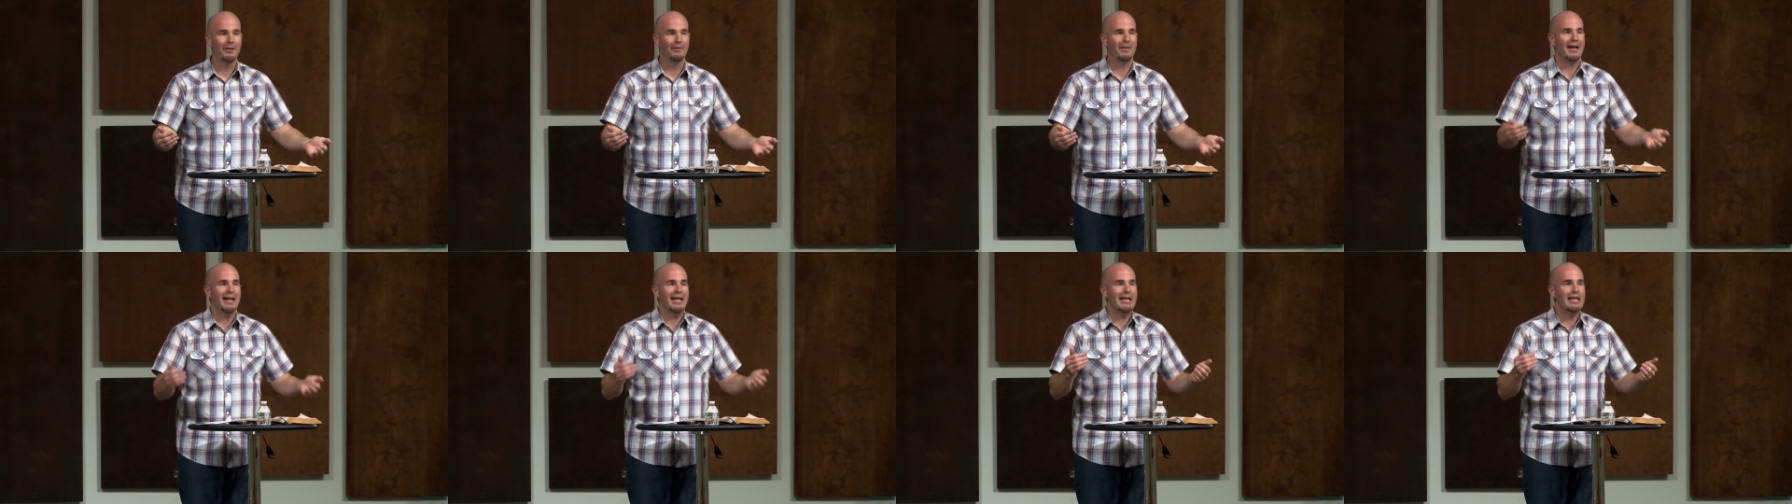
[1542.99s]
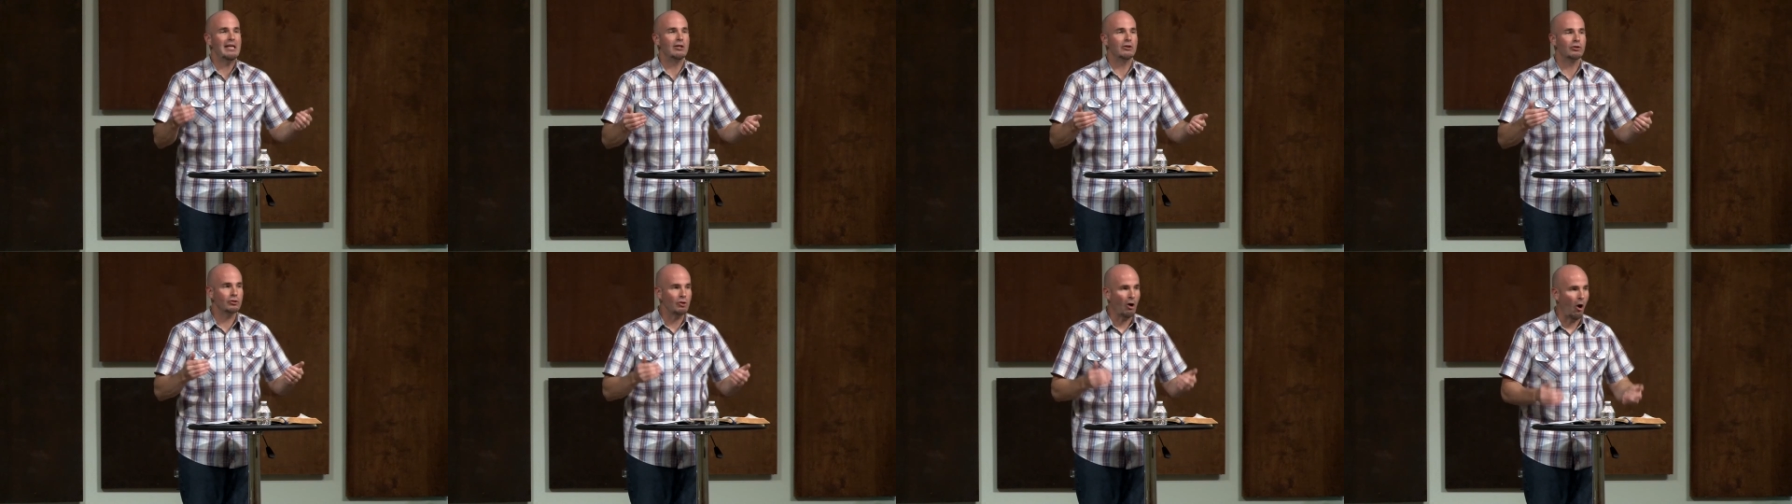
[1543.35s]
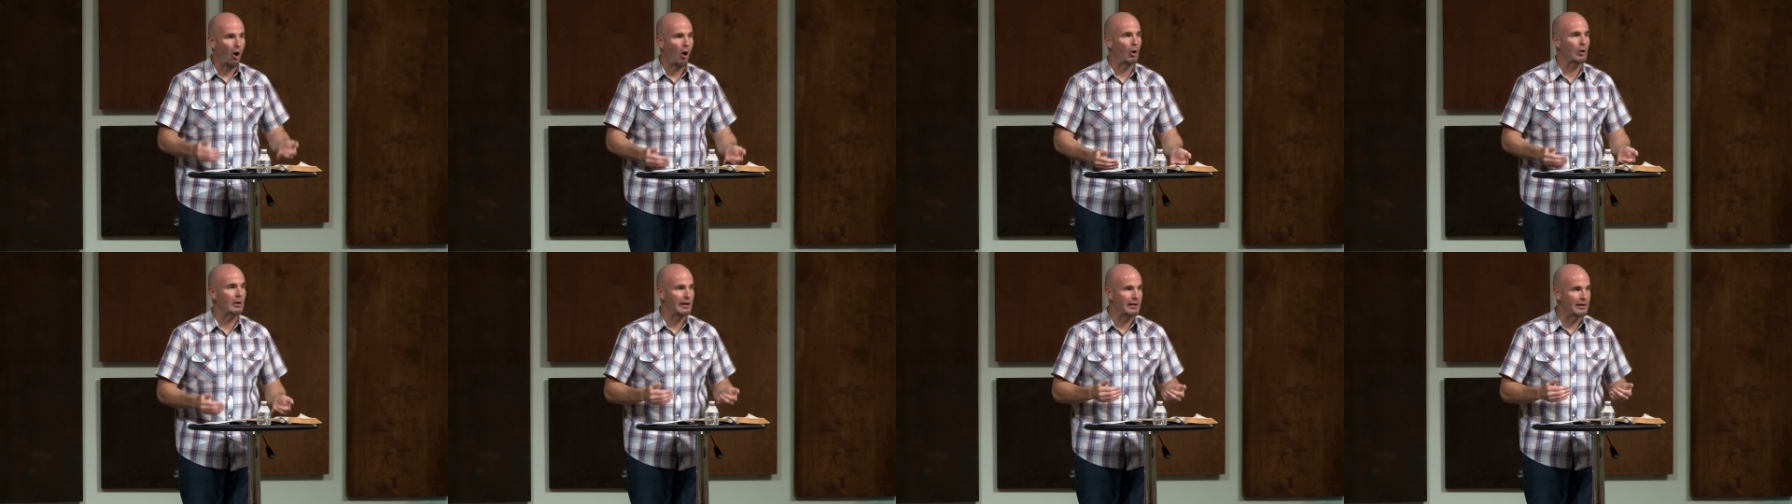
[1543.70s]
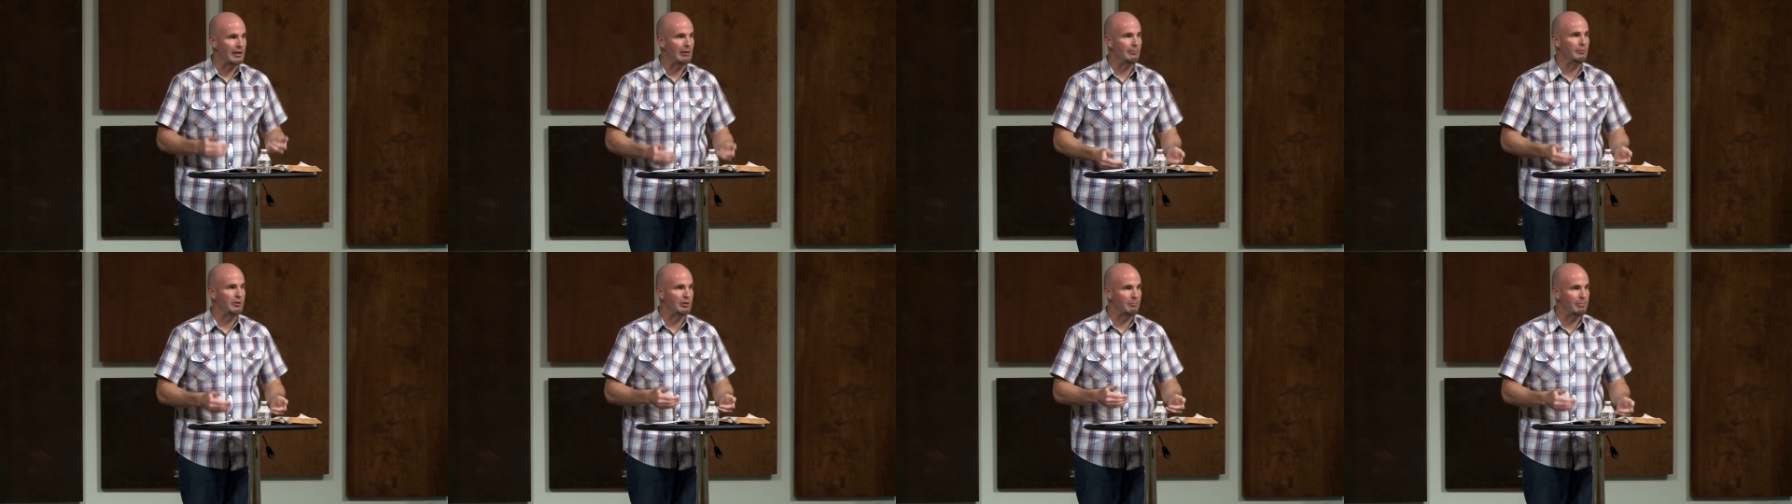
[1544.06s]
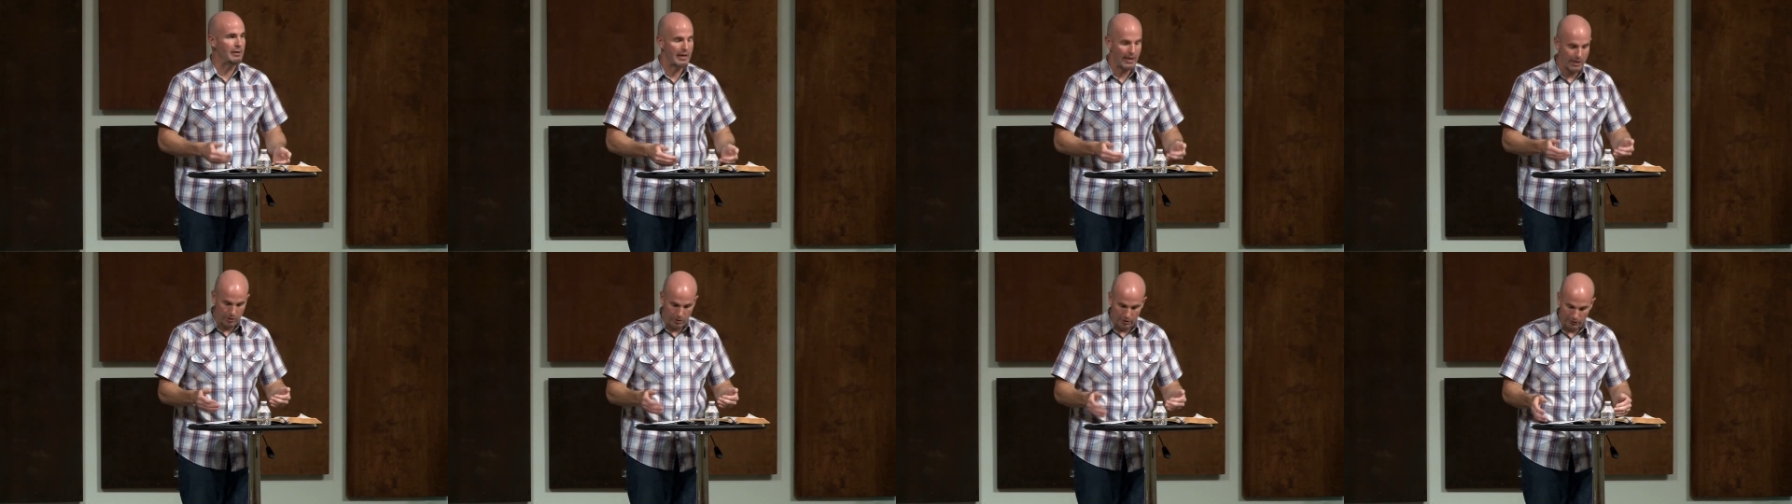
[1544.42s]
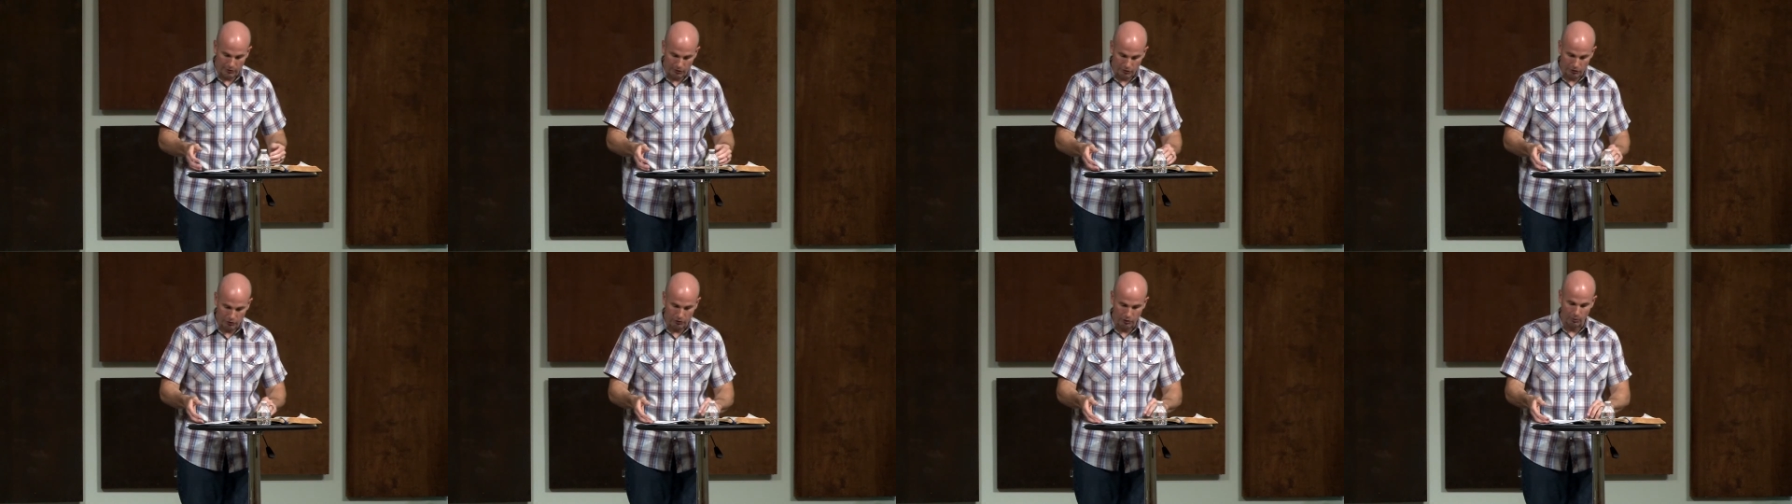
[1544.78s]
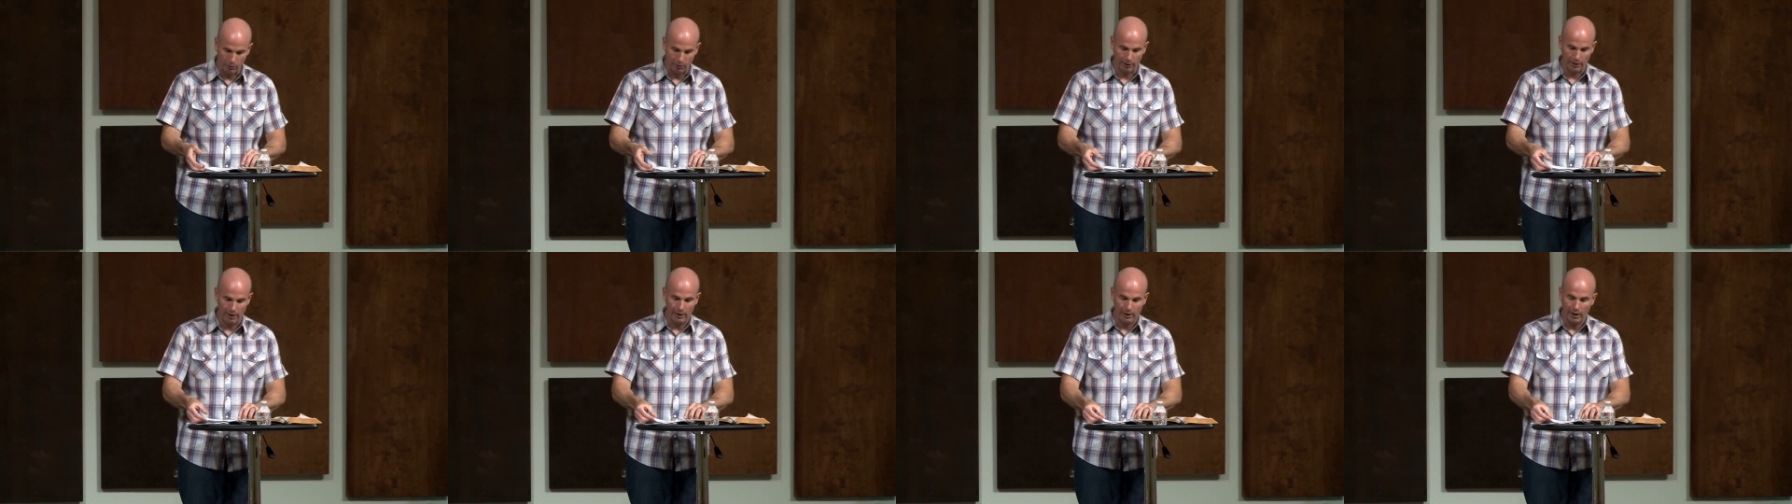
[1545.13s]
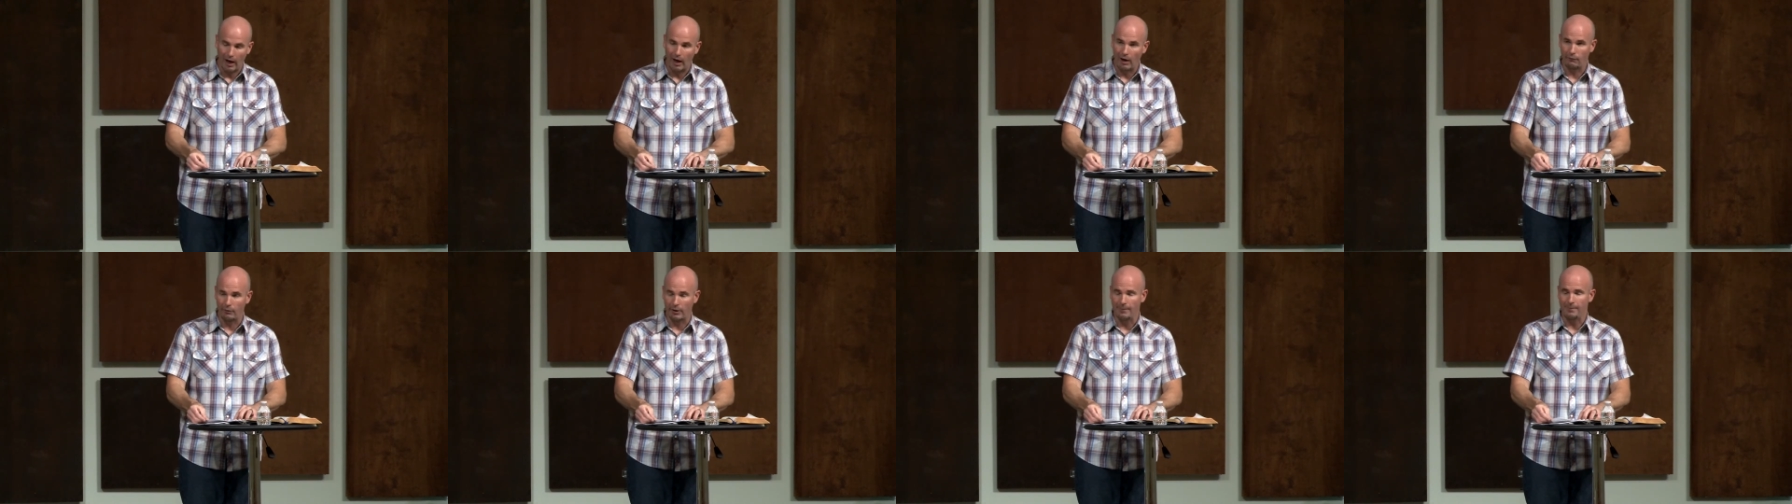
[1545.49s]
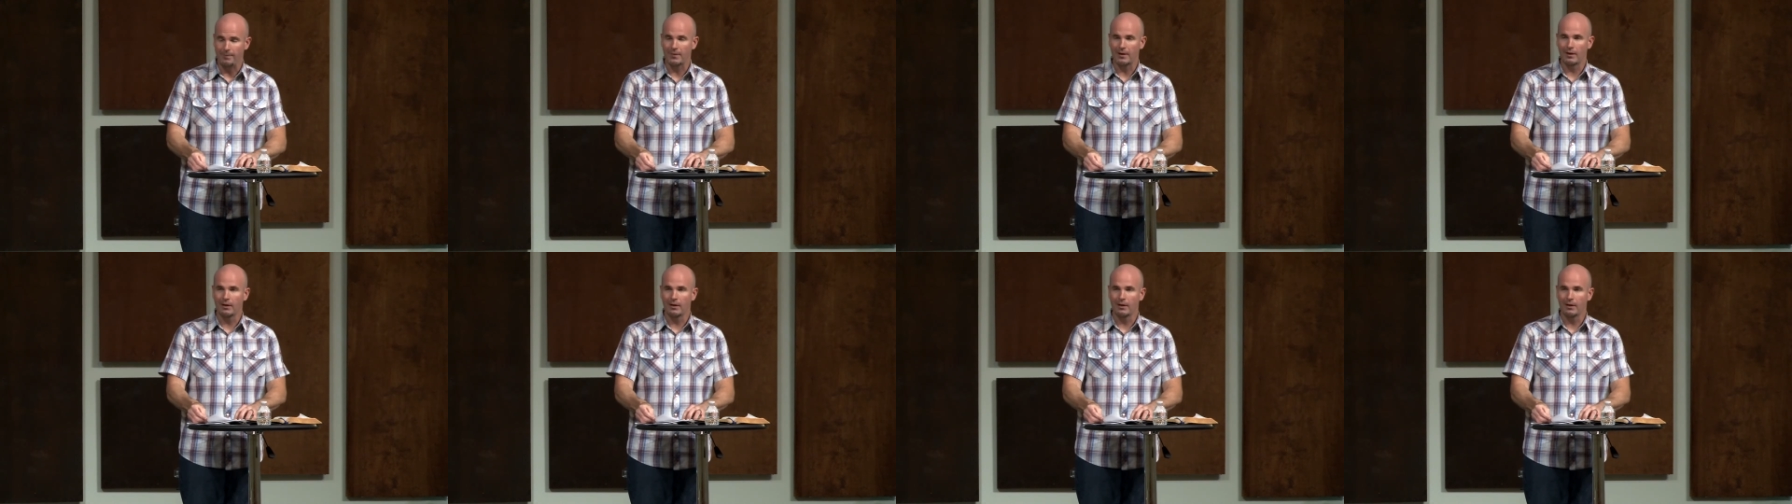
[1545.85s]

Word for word: that He is calling them to be a good steward of it.